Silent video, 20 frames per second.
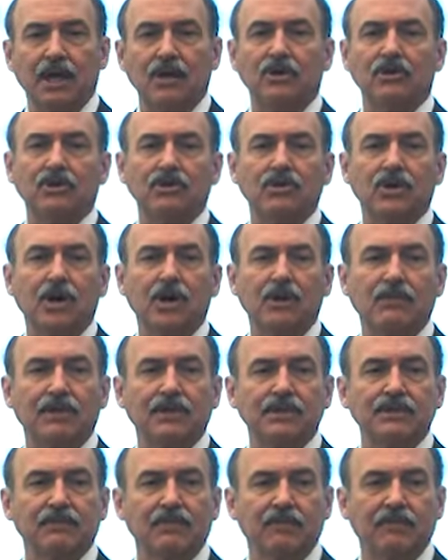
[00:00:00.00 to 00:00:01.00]
I couldn't talk about
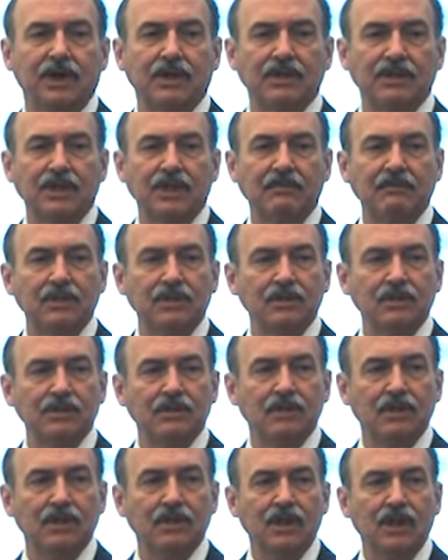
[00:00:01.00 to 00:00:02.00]
some of my demons
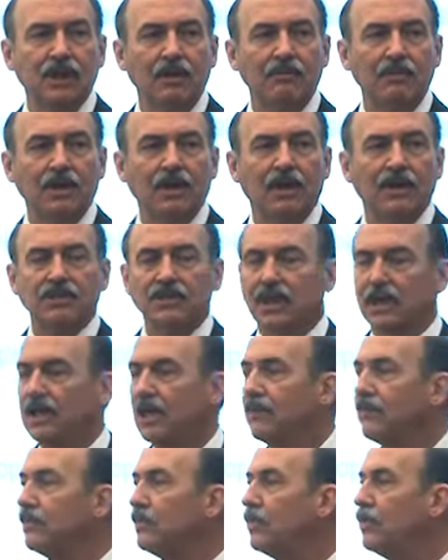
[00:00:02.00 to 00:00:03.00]
because I
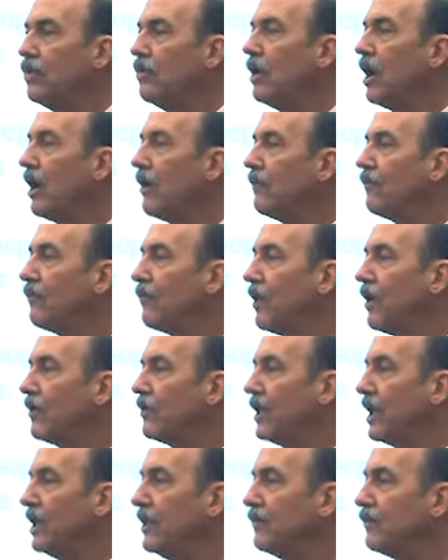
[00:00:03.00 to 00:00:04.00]
never knew how far
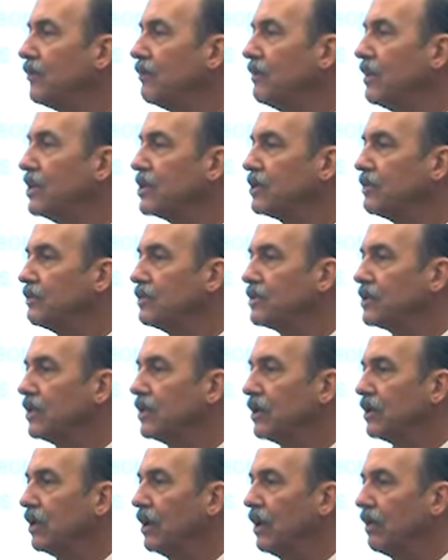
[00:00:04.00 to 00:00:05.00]
that information was
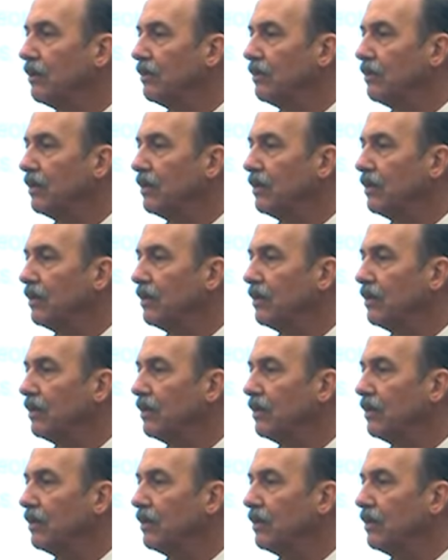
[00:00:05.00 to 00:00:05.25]
going to go.